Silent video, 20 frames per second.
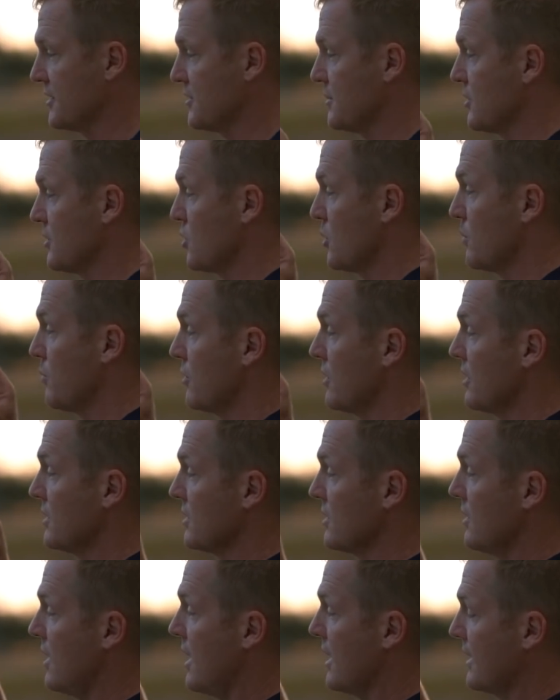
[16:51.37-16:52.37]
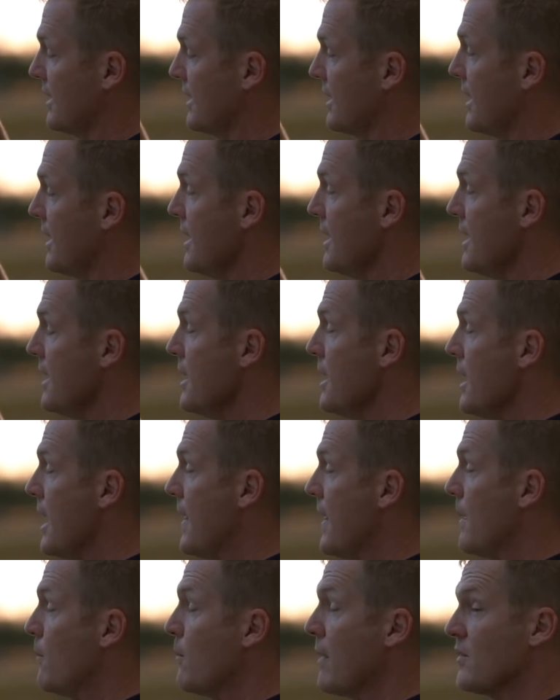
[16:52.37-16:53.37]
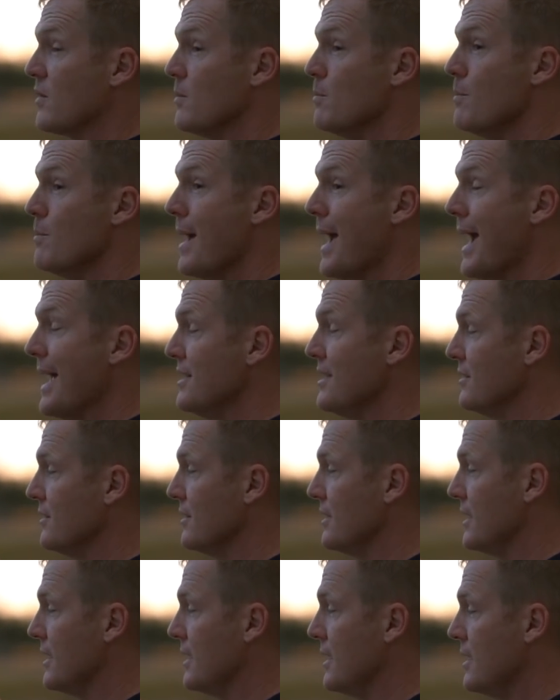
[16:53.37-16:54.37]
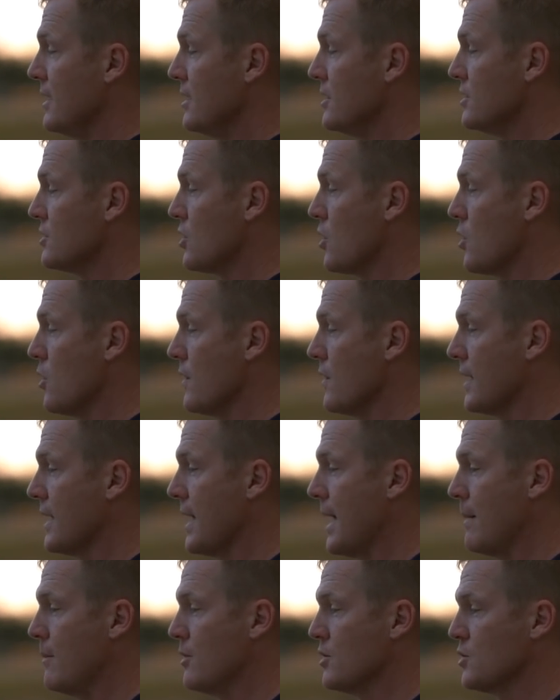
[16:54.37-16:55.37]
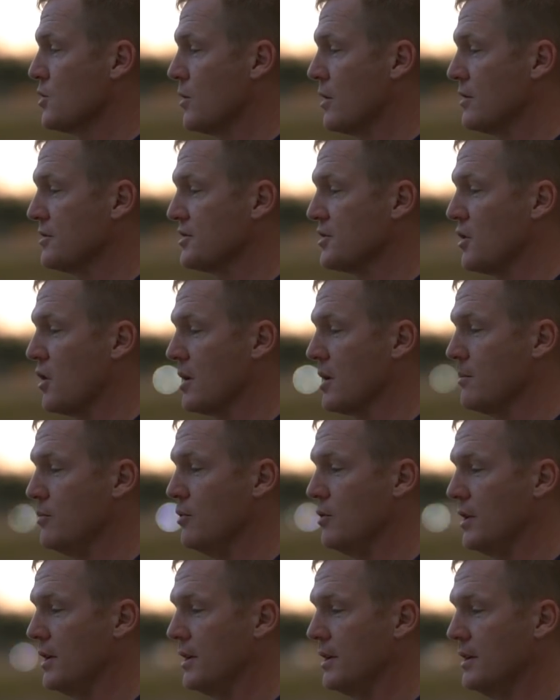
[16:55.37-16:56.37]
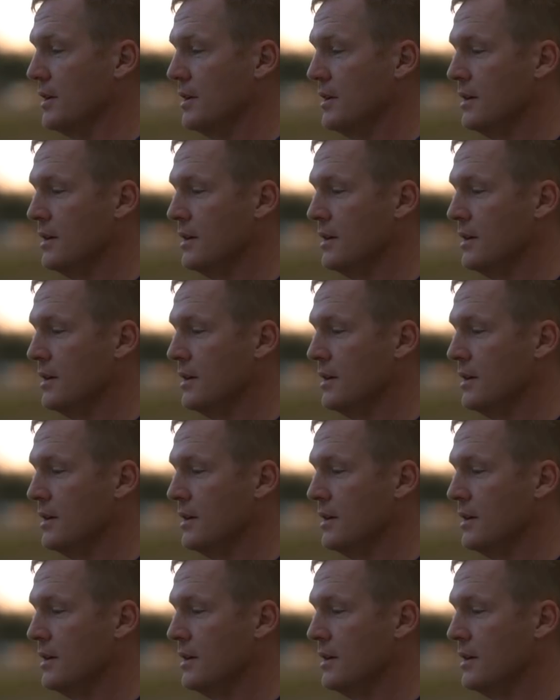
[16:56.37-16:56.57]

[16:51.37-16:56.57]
So make sure you put it into locking, and then we have to manually turn the camera to our starting point.